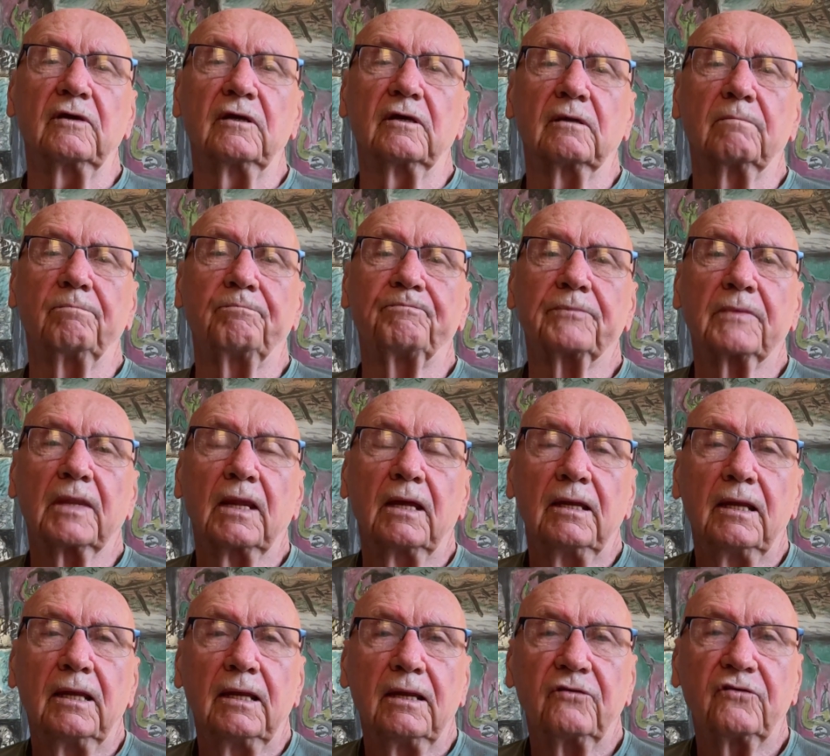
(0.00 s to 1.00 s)
in
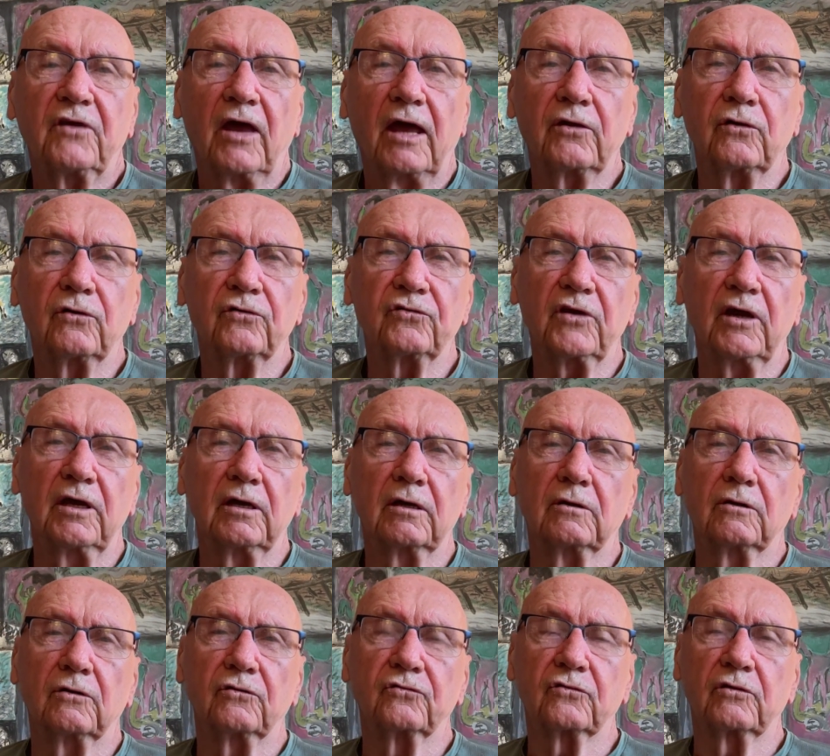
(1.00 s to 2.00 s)
San Jose,
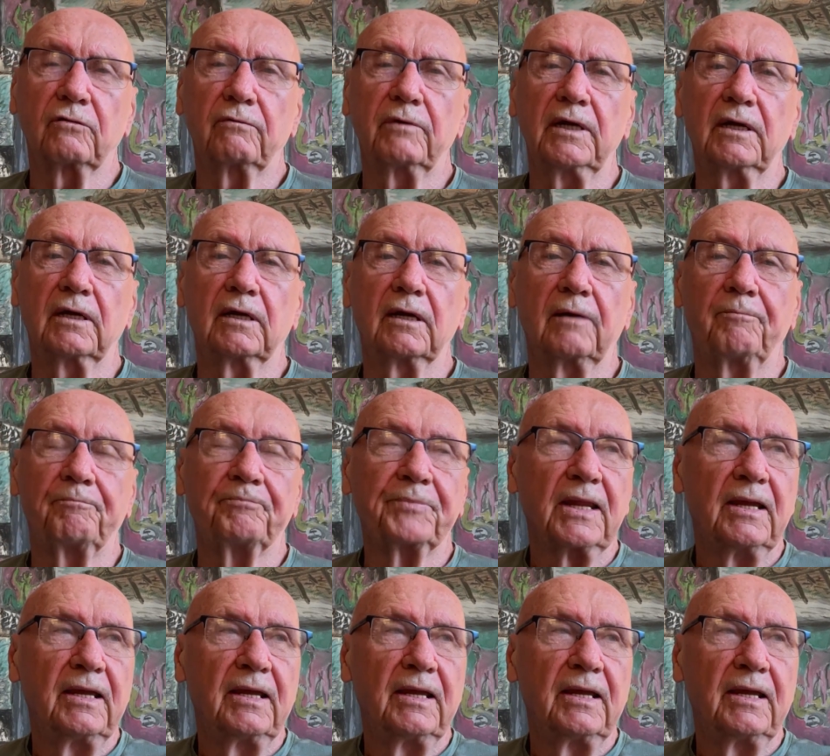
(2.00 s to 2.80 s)
Costa Rica.